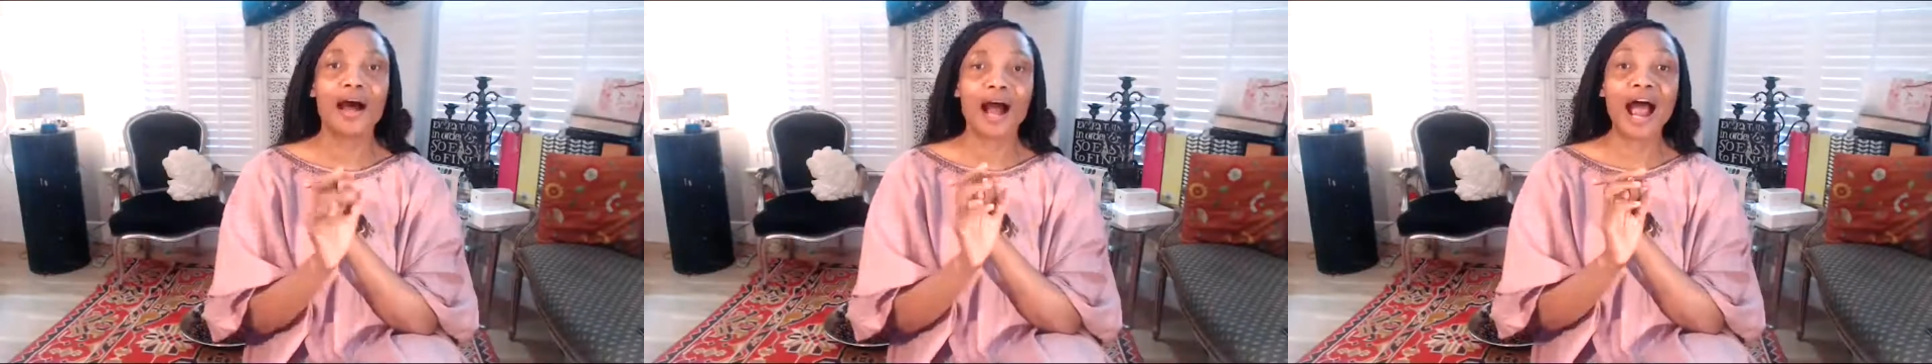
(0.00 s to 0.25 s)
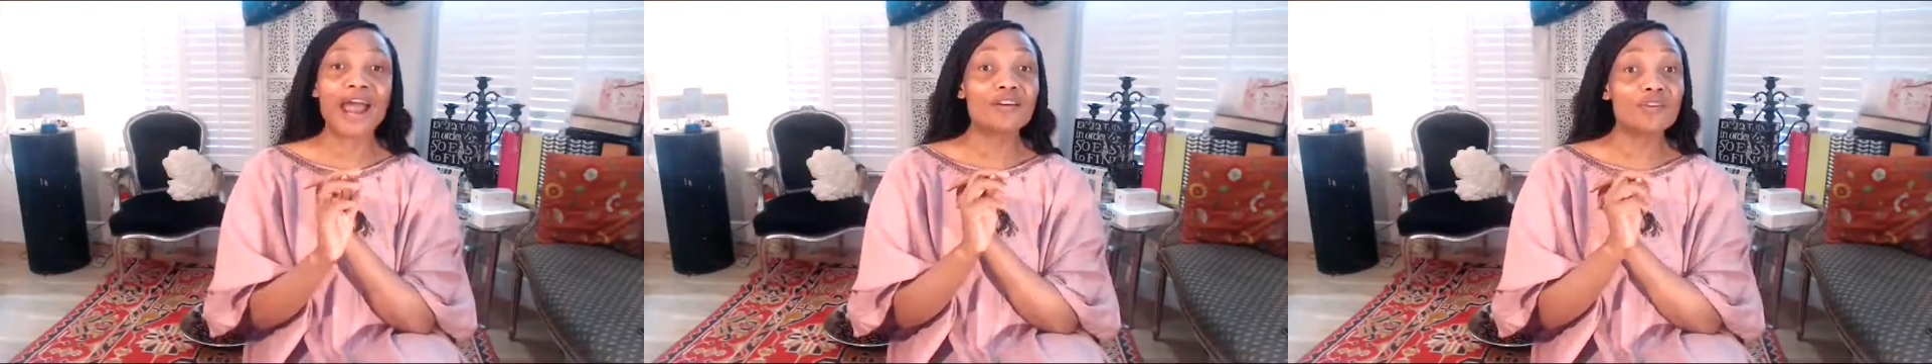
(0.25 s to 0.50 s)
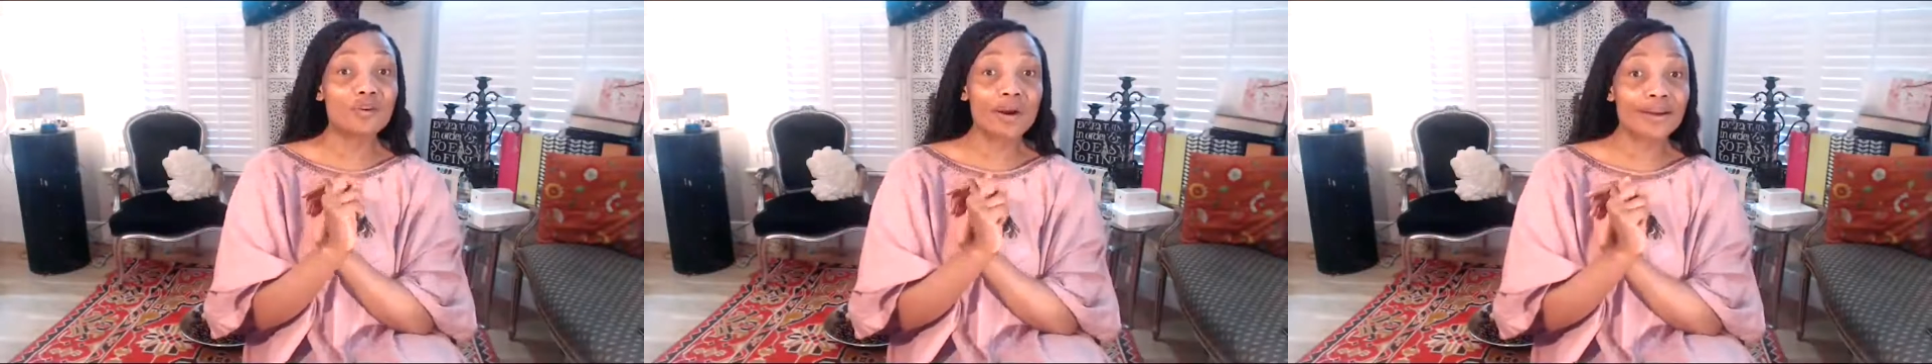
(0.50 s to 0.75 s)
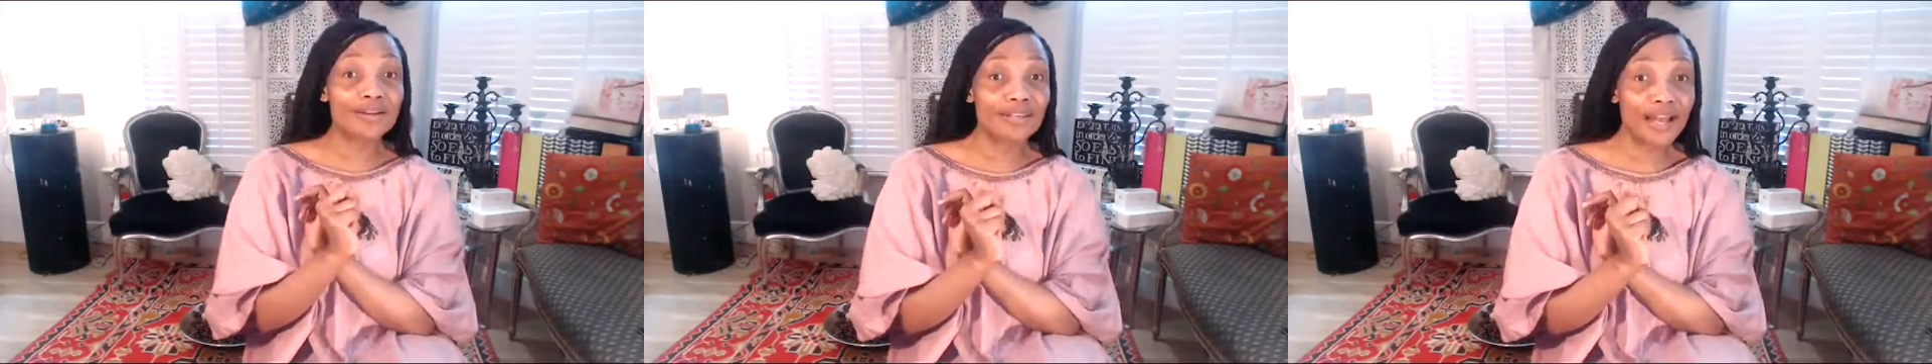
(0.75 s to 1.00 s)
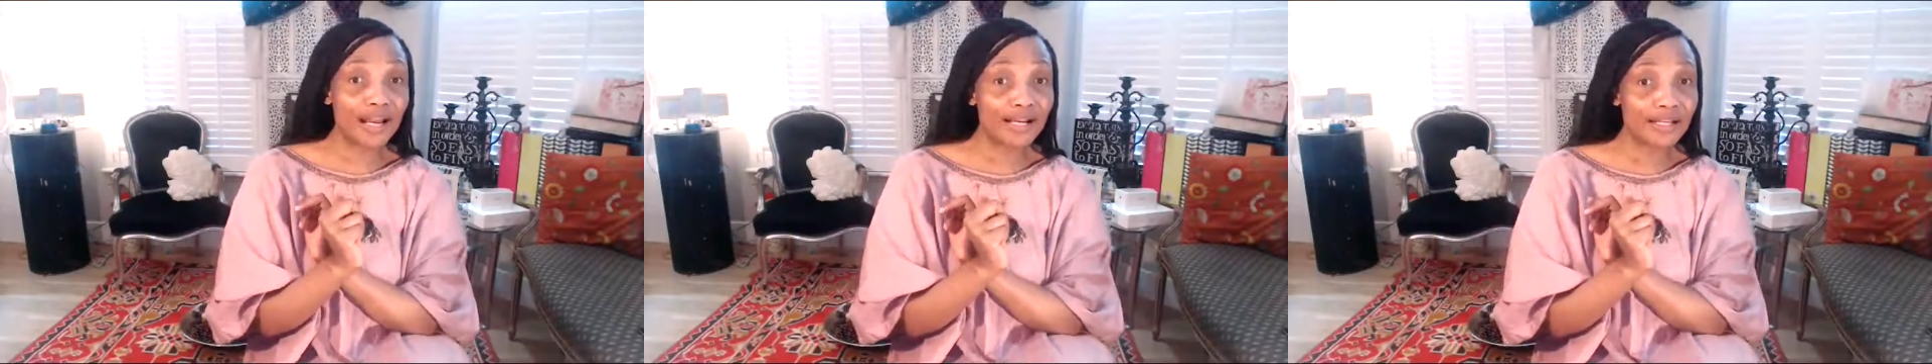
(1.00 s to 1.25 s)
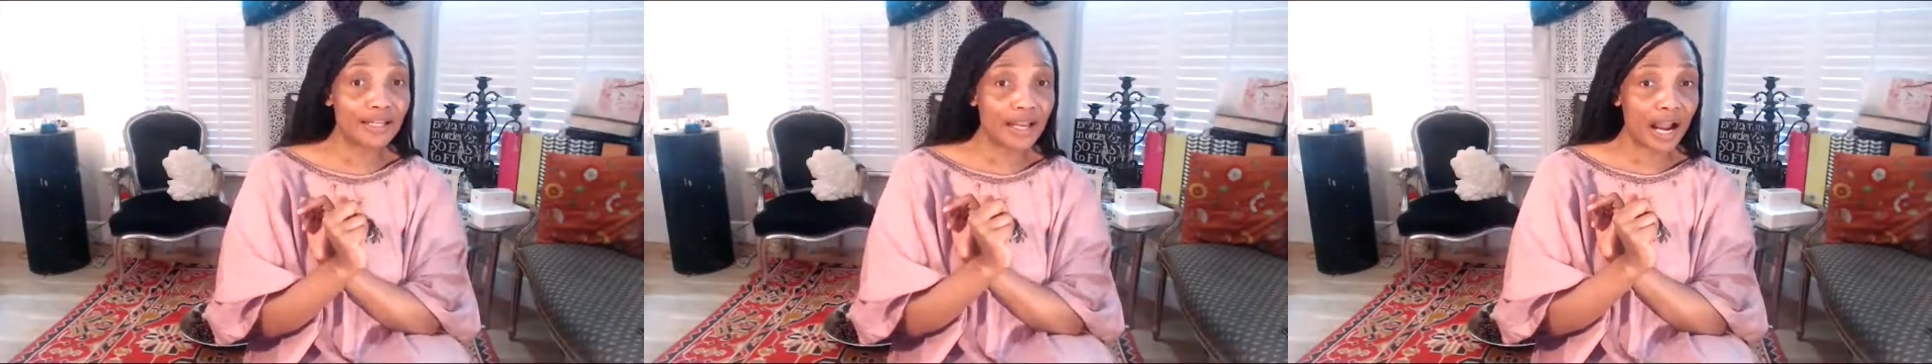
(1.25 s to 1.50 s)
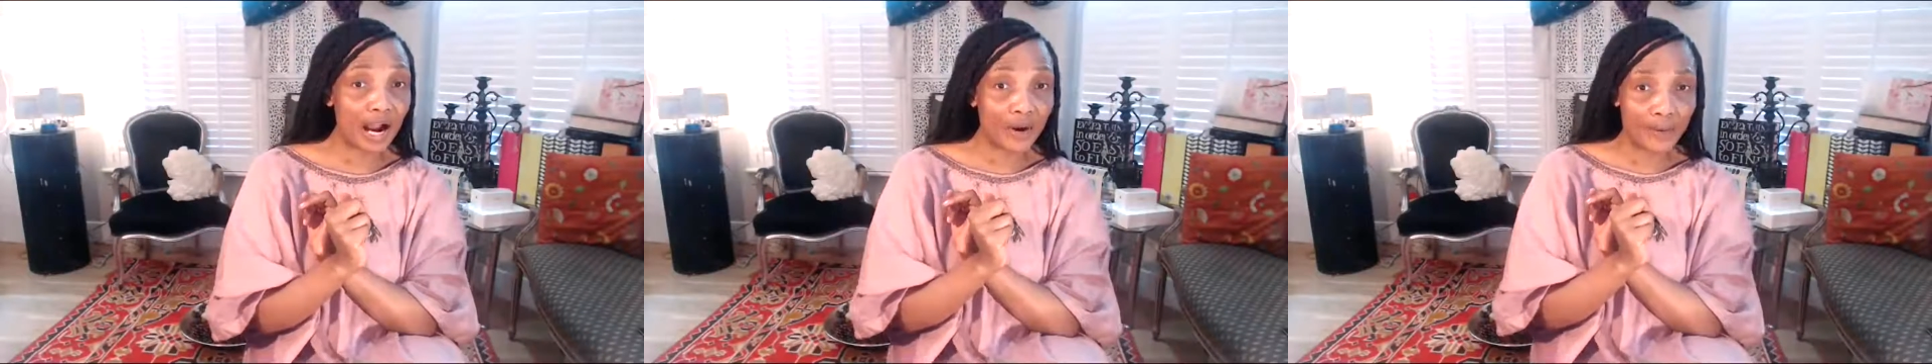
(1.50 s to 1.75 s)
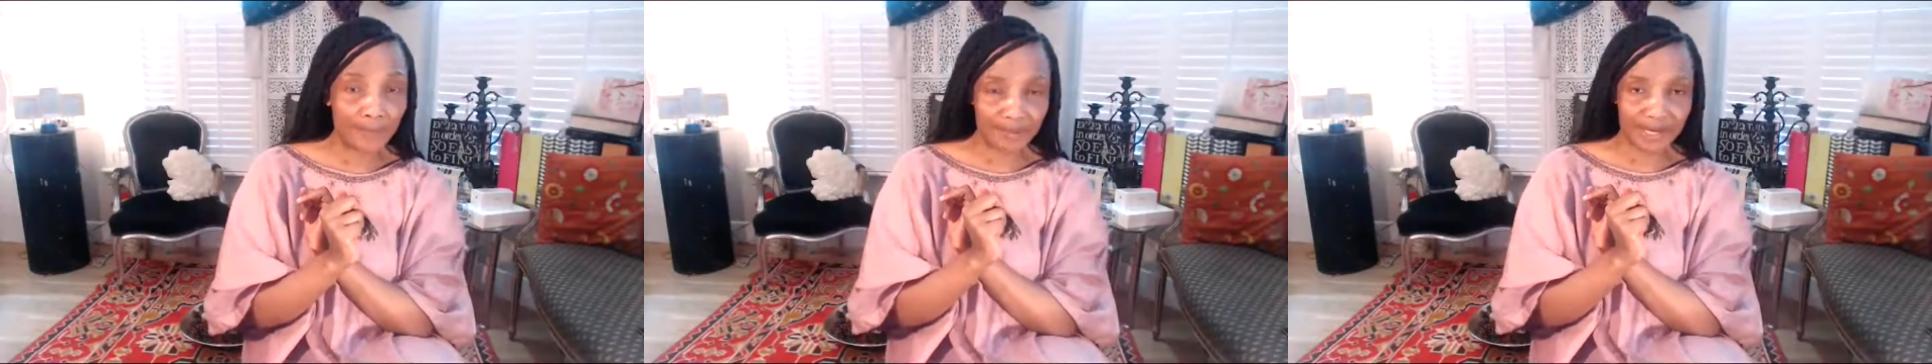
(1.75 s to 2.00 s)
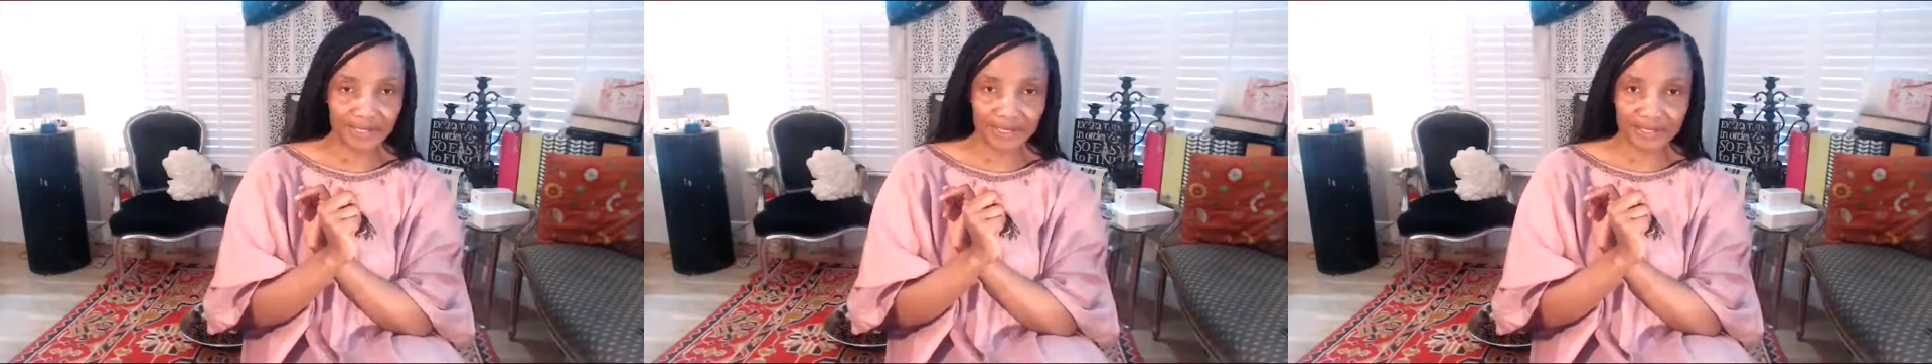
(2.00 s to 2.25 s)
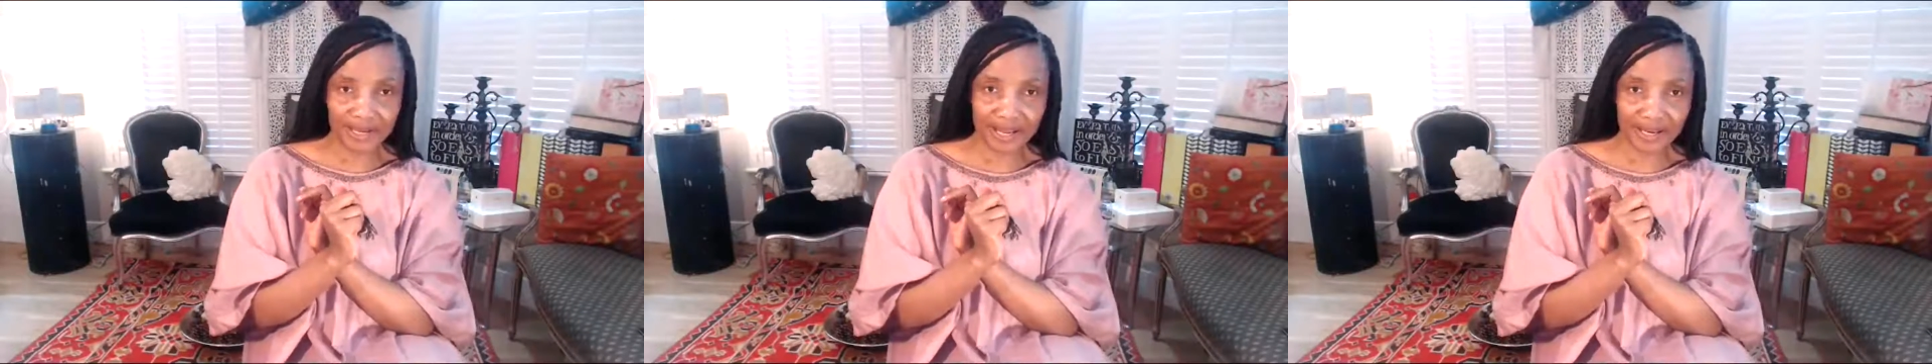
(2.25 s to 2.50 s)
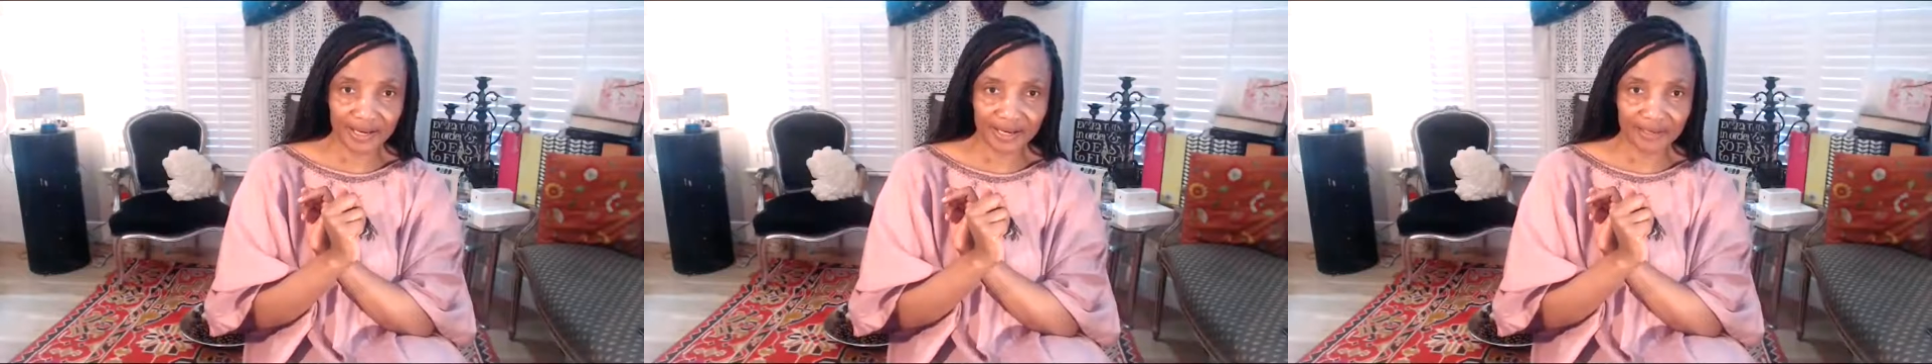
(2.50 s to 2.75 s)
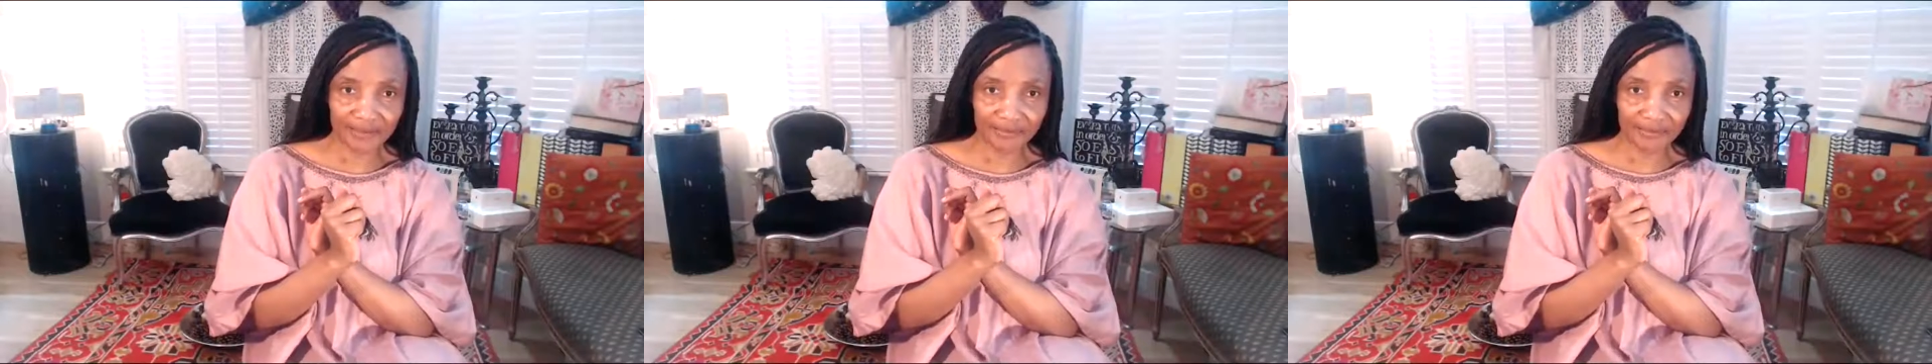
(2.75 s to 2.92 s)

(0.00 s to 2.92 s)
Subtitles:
I know exactly how I'm getting there.